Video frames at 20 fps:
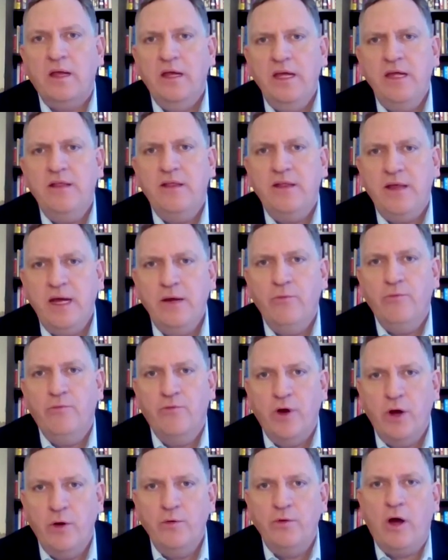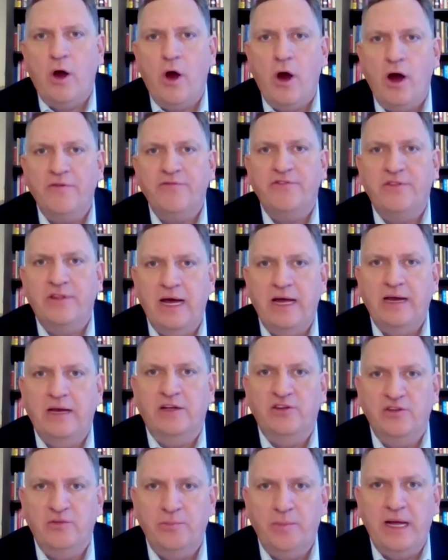he then wrote off that
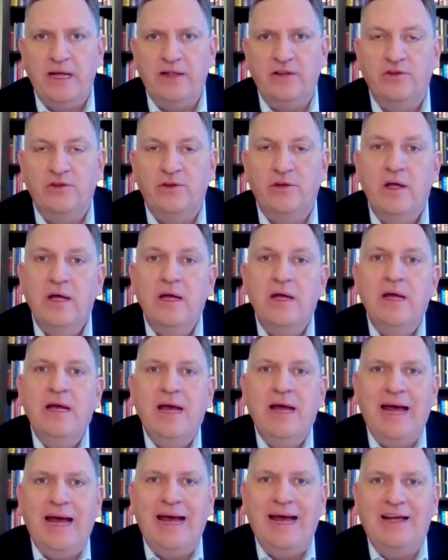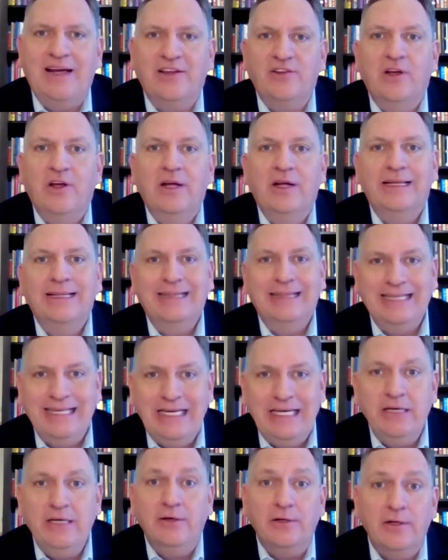expense as
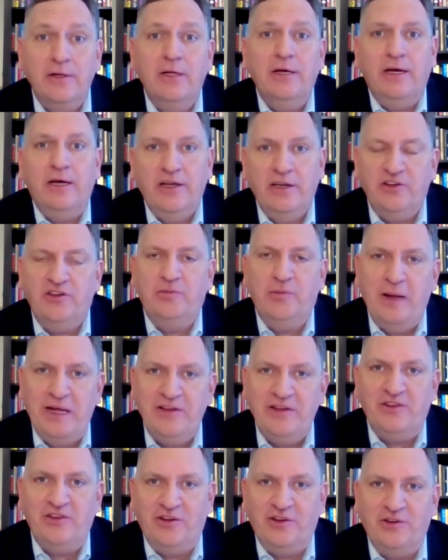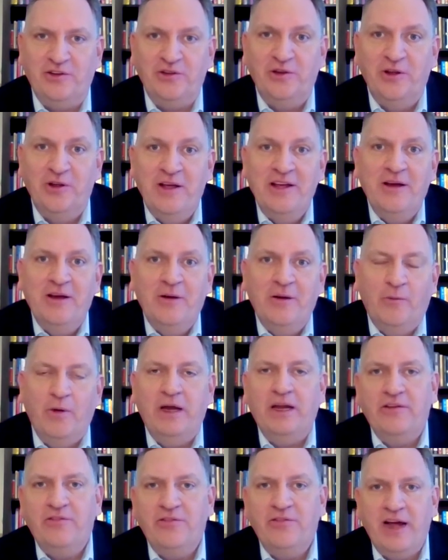legal expenses,
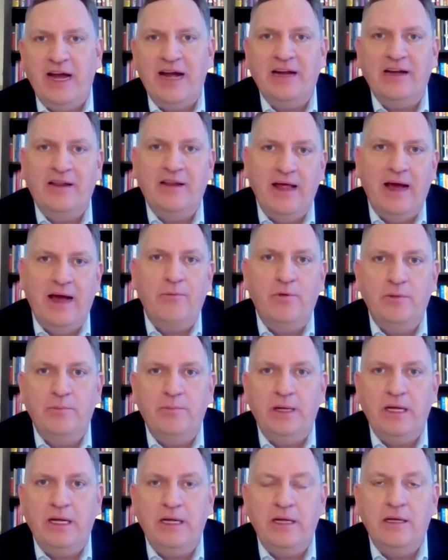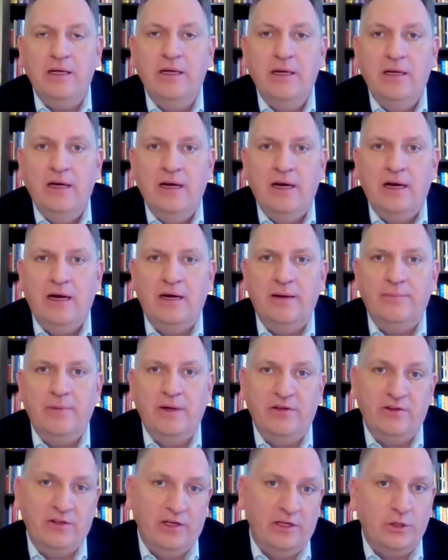when in fact that would be
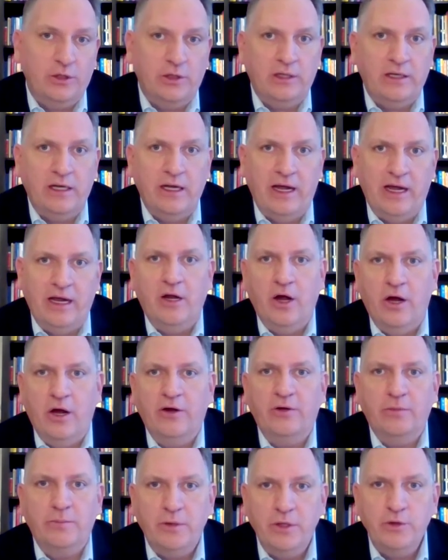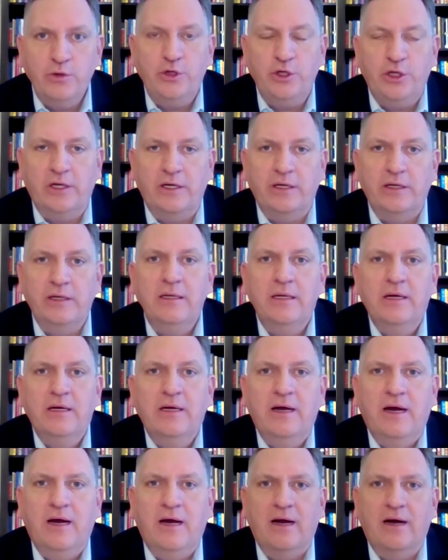um, essentially a contribution,
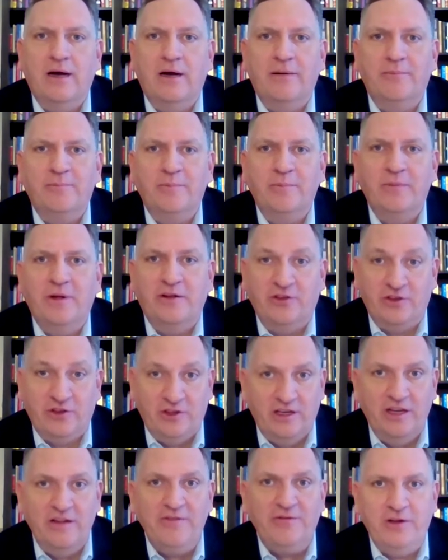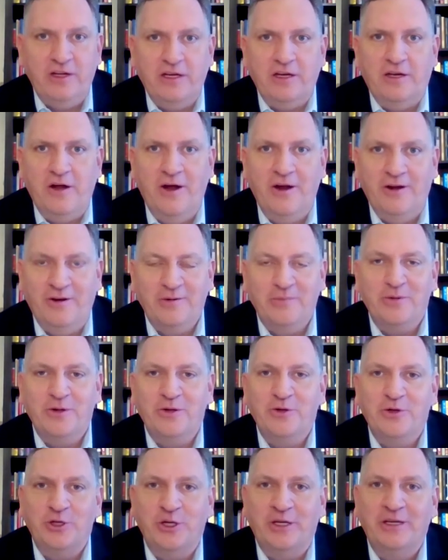um, a significant
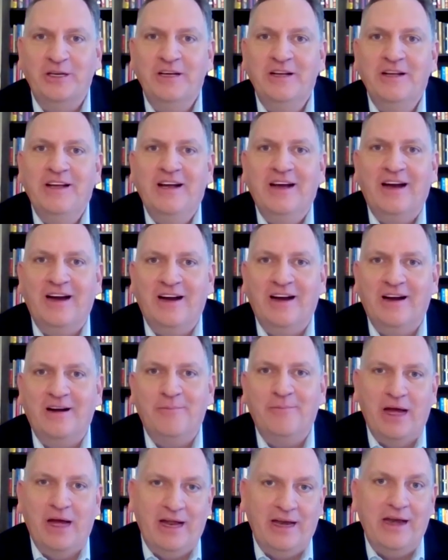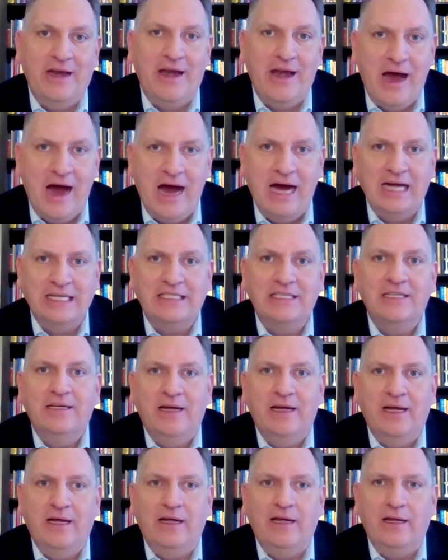contribution, um, and not
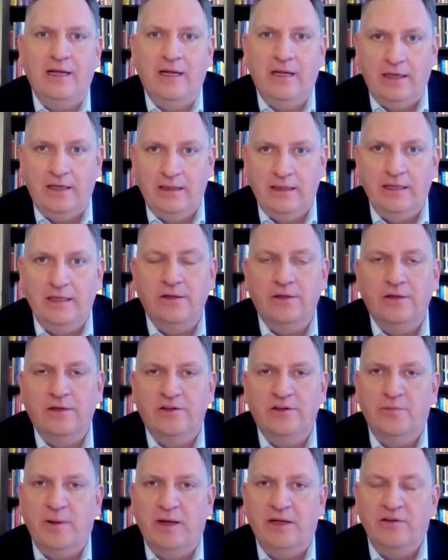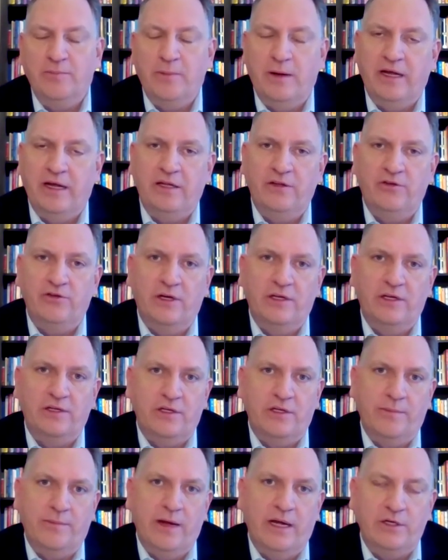a legal expense by any
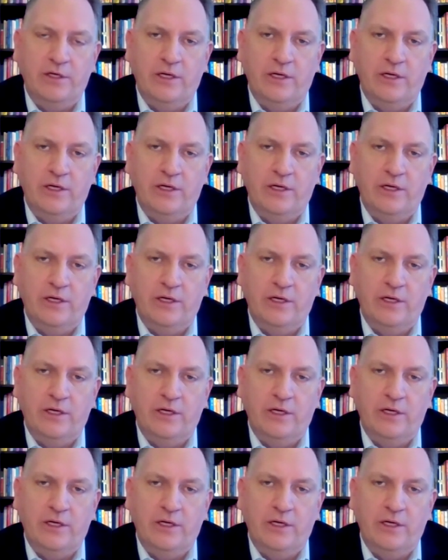stretch of the